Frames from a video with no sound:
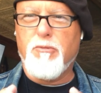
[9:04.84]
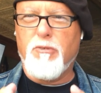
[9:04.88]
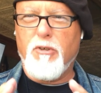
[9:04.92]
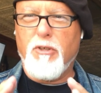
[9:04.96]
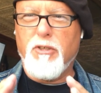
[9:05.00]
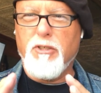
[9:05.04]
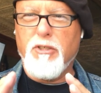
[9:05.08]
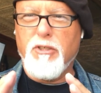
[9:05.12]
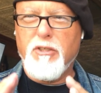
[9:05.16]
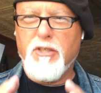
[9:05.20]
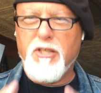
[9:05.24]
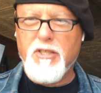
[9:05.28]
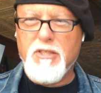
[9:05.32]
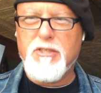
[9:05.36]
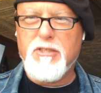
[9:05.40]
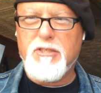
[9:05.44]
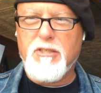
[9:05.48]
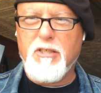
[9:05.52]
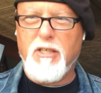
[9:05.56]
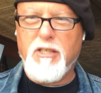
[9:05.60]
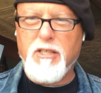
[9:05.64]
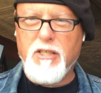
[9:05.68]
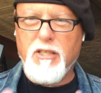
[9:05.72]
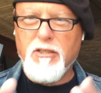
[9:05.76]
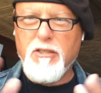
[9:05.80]
for this
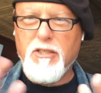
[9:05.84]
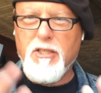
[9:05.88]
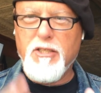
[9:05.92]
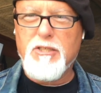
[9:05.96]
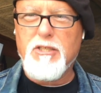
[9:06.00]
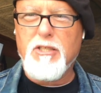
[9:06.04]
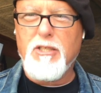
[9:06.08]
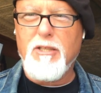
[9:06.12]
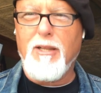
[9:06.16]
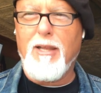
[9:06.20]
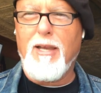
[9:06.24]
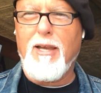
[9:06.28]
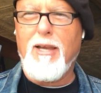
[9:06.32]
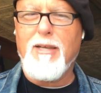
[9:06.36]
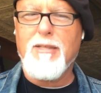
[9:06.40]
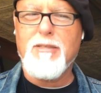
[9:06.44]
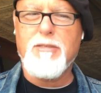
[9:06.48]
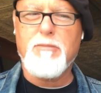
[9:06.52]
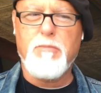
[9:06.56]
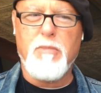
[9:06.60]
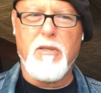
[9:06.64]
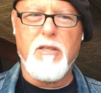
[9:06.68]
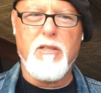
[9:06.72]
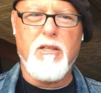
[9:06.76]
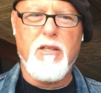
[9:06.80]
study in this class,
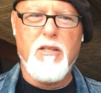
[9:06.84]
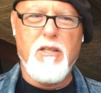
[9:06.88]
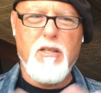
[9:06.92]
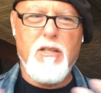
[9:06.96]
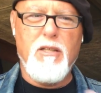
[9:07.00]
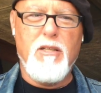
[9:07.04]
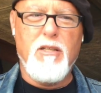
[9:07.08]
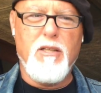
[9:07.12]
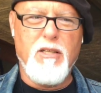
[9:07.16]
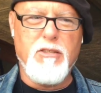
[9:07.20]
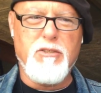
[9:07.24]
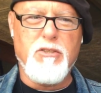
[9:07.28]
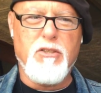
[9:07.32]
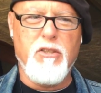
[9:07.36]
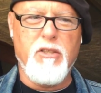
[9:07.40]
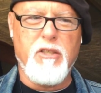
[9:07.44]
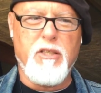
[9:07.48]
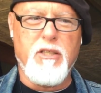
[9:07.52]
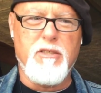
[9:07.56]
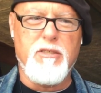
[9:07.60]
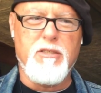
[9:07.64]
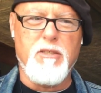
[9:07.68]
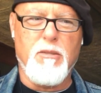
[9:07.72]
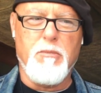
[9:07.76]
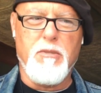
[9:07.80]
but let's look
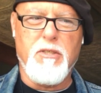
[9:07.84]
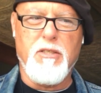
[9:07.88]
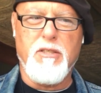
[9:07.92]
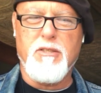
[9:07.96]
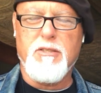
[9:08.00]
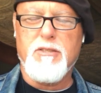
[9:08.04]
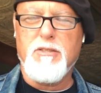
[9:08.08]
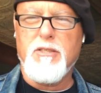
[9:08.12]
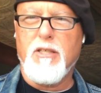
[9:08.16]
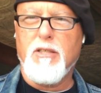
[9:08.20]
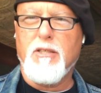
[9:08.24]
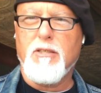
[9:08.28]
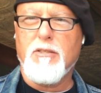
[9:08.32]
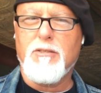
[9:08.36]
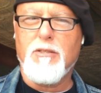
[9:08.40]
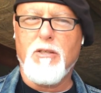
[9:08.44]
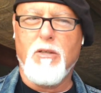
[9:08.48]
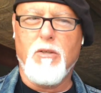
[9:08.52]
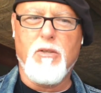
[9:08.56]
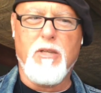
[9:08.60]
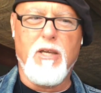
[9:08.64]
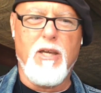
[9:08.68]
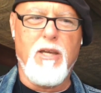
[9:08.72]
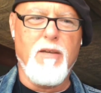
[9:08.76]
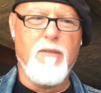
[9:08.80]
at some of these things,
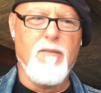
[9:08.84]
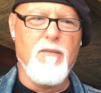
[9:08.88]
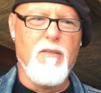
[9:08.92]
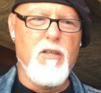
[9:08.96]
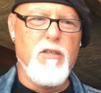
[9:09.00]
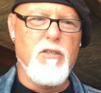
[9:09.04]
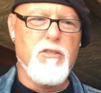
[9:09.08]
okay?